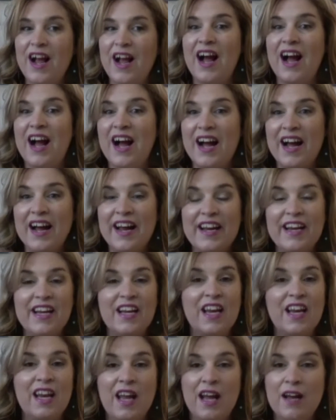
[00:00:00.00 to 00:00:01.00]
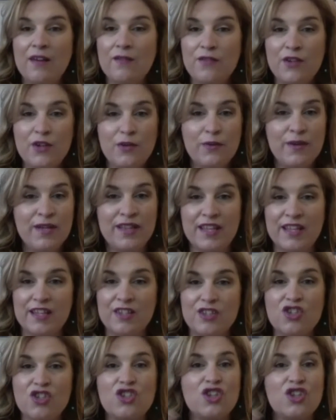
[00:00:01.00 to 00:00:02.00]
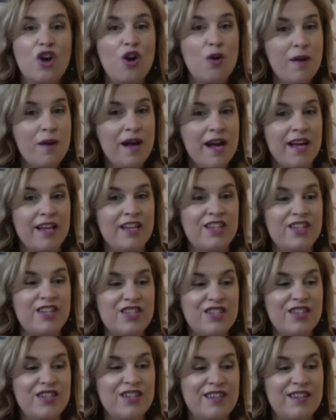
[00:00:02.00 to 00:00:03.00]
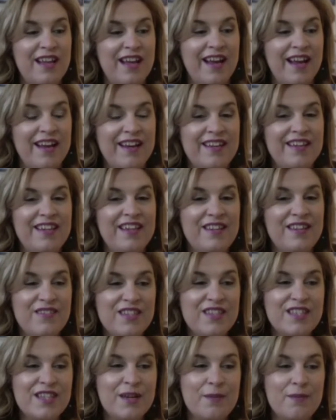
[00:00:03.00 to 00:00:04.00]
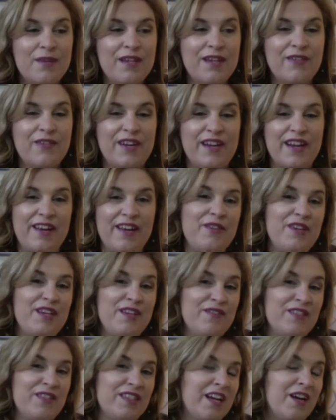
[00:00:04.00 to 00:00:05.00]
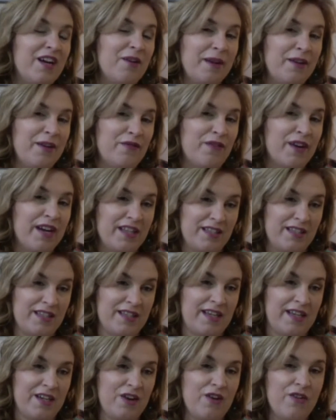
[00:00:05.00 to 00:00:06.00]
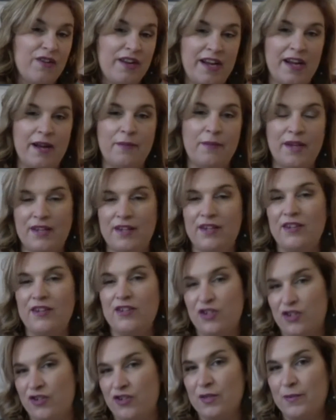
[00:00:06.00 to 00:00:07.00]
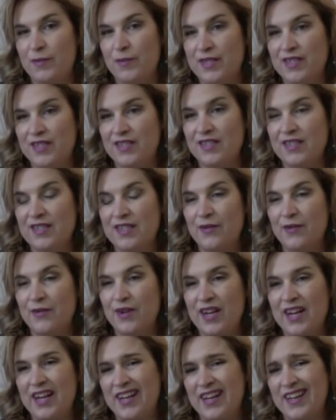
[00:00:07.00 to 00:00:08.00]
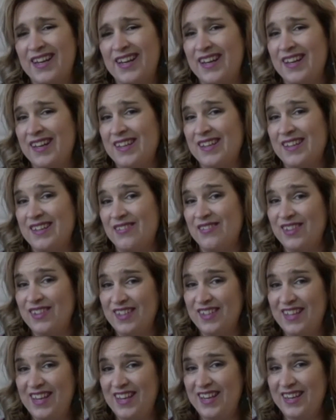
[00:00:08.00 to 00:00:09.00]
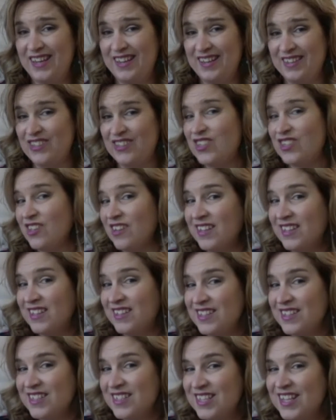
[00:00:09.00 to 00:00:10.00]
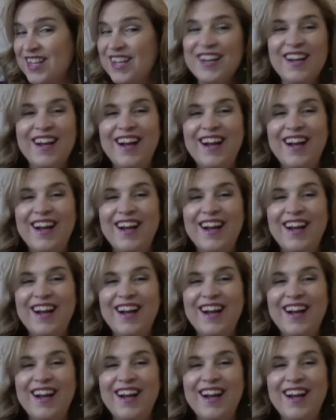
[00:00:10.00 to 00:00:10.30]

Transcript: I love doing things so much that even something when I would even tell my friends like, oh yeah, I'm getting the insurance business, they were kind of like, really? Insurance?